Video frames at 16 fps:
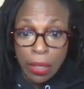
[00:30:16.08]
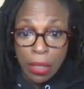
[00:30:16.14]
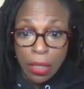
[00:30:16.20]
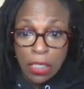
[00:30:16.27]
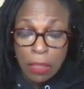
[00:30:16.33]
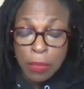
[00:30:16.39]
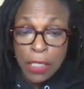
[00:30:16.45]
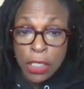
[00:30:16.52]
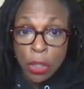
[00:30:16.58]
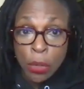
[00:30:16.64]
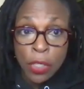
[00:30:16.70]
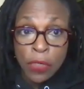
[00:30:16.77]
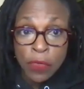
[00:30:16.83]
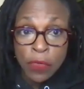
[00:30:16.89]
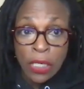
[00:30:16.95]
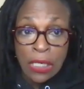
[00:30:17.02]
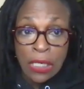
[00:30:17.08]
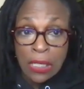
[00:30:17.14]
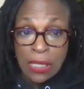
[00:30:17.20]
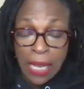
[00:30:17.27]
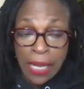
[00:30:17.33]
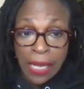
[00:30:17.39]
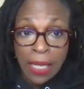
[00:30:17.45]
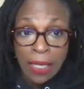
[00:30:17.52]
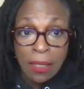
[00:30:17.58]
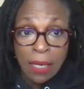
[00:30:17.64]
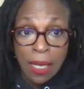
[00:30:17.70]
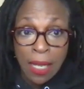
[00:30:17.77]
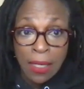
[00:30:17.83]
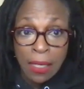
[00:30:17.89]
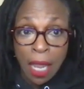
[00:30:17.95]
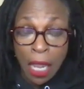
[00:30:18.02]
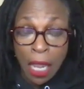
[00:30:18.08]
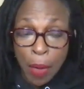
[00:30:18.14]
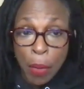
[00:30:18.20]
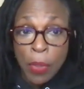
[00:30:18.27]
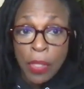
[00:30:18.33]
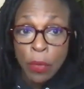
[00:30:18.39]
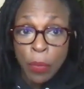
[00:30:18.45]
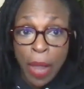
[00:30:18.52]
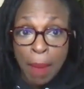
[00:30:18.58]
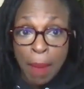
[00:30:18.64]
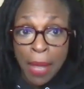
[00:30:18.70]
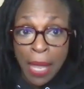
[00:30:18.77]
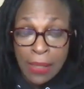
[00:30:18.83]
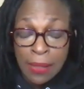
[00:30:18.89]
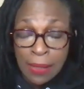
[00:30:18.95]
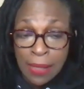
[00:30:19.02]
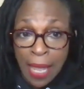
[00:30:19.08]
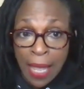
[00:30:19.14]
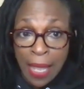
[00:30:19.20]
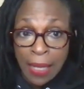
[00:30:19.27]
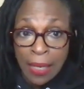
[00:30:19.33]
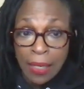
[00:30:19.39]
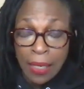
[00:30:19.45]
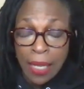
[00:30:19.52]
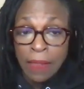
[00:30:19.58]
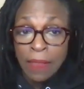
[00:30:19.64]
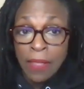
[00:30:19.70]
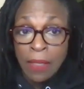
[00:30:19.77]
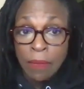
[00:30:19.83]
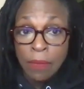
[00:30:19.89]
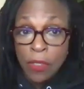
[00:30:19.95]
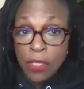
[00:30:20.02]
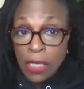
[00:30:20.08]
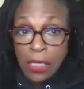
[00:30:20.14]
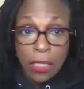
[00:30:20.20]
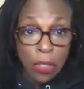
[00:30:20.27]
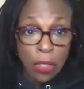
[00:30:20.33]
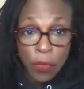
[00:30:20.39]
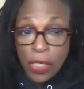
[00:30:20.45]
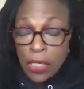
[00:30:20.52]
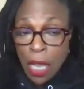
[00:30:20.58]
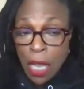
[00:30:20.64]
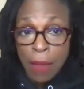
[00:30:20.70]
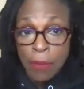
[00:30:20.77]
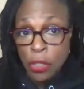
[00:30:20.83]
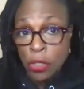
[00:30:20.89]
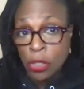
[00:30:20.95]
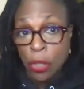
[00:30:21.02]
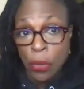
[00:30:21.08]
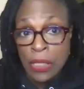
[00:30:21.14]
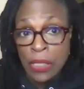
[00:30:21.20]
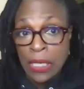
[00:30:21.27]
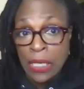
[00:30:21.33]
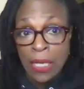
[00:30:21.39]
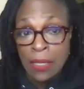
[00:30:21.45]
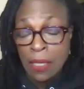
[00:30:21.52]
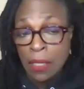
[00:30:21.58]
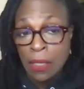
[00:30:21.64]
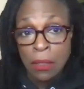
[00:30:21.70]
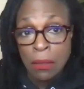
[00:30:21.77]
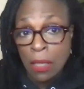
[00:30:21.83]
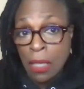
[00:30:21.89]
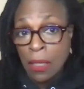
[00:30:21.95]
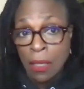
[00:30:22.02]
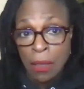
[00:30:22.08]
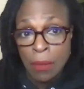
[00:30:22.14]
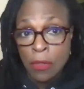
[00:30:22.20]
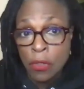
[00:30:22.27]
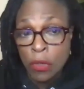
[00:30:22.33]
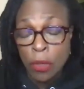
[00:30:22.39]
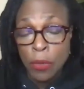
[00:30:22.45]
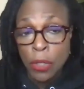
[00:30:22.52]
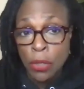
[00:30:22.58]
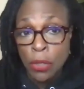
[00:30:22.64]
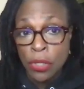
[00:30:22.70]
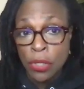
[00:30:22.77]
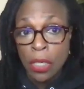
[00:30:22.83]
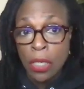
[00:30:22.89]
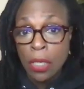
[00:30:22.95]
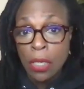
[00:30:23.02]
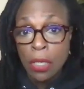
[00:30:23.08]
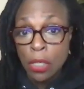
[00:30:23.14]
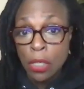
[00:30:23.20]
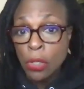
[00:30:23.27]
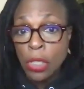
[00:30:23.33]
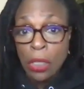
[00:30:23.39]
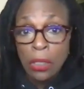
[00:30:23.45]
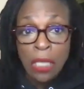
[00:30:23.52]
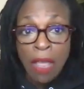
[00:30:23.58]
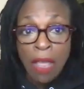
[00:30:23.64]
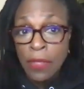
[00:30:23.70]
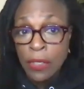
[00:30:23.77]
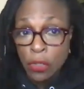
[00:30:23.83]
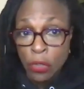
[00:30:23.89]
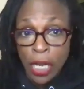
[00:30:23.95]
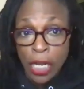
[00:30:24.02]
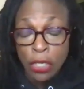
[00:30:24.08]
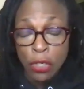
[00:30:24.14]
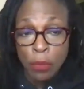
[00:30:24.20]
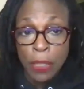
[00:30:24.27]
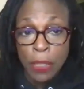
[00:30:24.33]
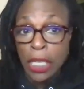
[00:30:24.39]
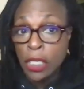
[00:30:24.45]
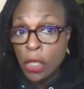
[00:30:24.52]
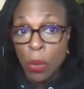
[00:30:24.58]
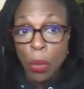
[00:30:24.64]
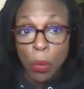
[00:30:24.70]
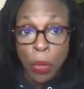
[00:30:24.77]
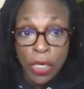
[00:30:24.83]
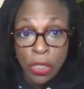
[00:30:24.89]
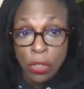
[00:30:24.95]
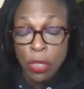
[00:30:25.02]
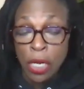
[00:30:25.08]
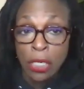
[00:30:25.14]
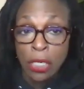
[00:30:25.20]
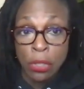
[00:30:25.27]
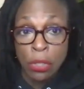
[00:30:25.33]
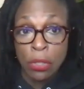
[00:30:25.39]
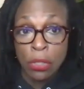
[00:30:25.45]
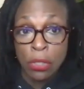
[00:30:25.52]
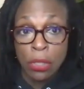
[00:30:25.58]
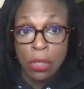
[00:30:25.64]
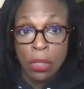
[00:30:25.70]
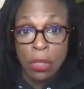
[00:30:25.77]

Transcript: To be Jewish for just a second and talk about what the rabbis say in the 63 times or so it says in the scriptures, you're to love the stranger because you were once strangers.